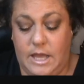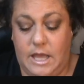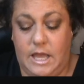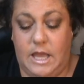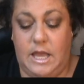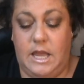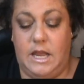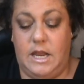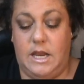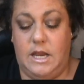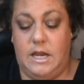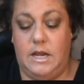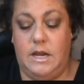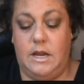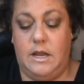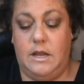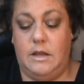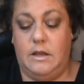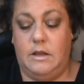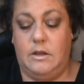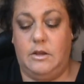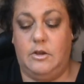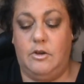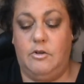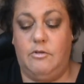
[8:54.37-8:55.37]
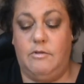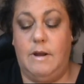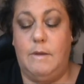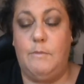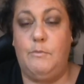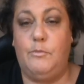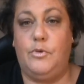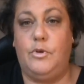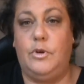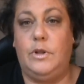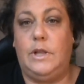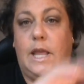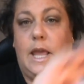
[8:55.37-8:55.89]
in
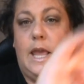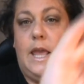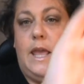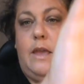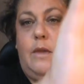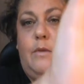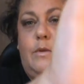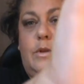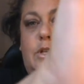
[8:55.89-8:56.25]
Creme Brulee,